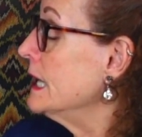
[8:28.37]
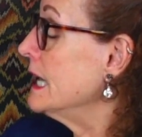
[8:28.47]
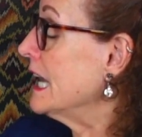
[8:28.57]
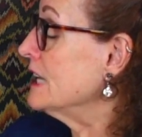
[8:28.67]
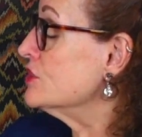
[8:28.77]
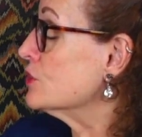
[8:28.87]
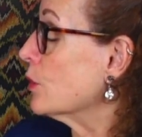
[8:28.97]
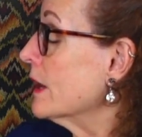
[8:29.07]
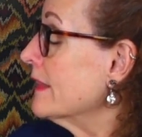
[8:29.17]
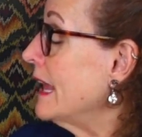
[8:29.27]
In
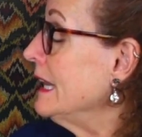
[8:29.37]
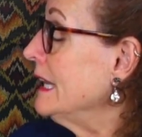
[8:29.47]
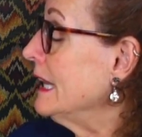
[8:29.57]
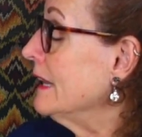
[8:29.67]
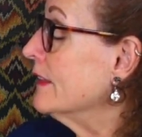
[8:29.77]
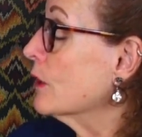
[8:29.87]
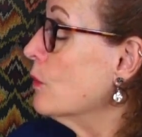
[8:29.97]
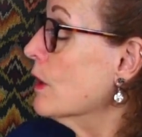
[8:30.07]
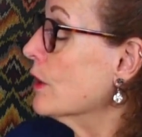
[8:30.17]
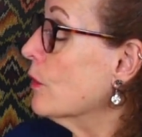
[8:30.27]
short, they needed the
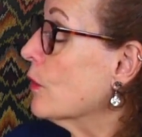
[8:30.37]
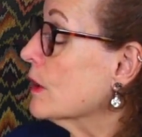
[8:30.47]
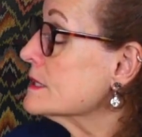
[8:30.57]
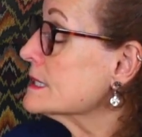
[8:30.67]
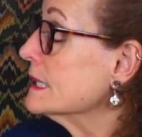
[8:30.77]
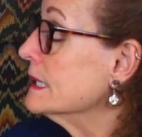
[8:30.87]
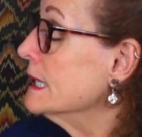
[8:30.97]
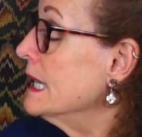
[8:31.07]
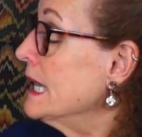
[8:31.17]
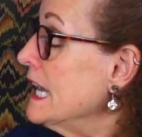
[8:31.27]
quarter horse.
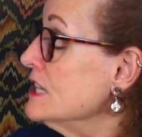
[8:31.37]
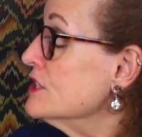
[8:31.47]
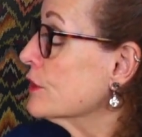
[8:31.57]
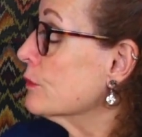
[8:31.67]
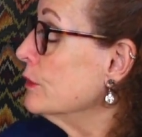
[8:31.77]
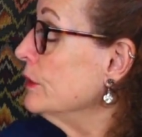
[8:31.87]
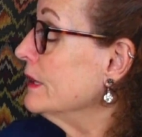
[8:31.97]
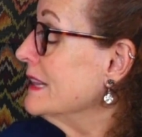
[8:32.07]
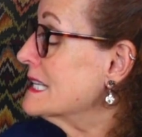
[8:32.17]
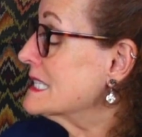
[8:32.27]
He took root
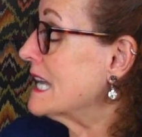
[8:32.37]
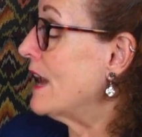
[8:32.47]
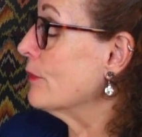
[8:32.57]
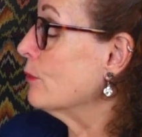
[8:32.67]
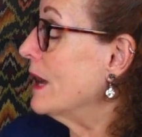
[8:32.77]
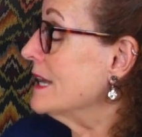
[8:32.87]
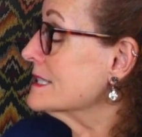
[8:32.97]
in the Southwest,